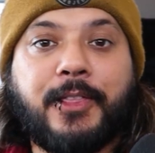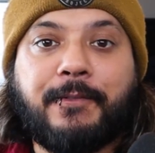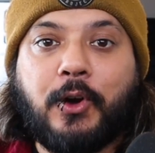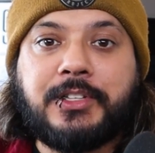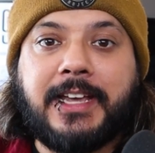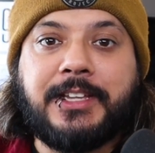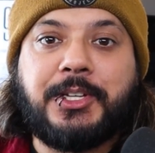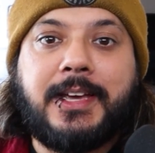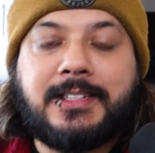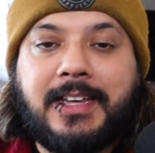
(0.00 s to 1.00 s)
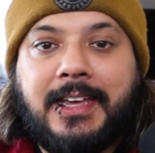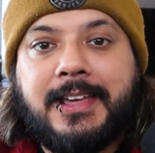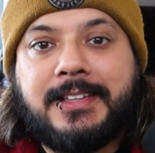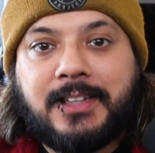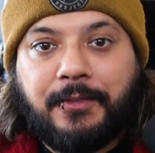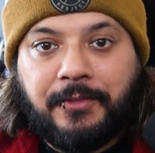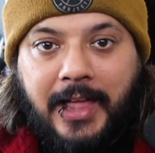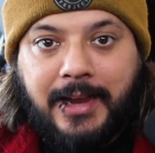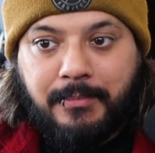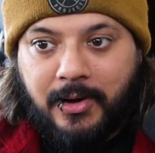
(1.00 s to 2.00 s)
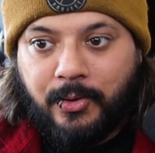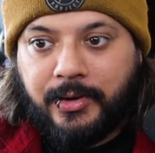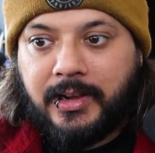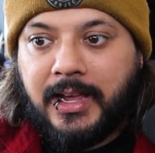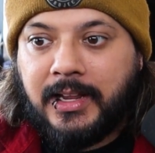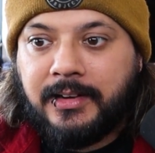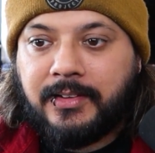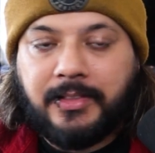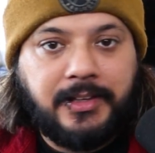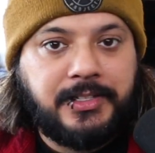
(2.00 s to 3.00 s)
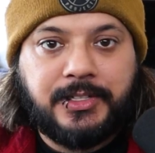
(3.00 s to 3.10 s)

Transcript: The first AGS is flight mode, and this